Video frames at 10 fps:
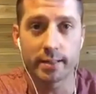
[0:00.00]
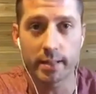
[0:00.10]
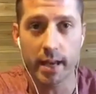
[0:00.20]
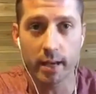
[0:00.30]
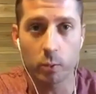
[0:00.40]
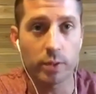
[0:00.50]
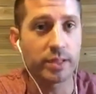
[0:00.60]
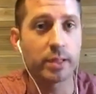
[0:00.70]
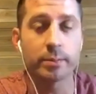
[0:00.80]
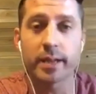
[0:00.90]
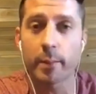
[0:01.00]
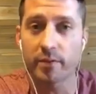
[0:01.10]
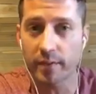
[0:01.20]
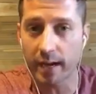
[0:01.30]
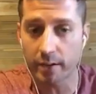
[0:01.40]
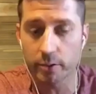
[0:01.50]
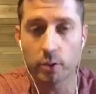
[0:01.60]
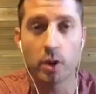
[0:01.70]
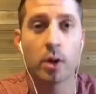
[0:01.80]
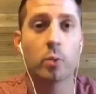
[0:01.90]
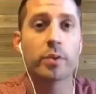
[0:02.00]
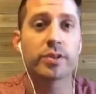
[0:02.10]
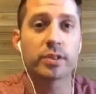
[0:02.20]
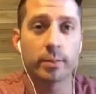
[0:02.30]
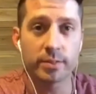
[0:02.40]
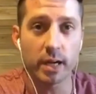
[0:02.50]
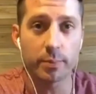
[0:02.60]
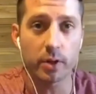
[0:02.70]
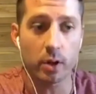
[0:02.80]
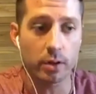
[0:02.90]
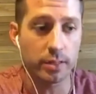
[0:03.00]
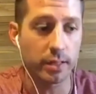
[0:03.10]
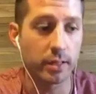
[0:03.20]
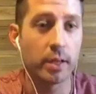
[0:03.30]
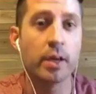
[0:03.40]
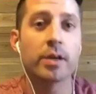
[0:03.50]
a day with some type of value, with some type of content,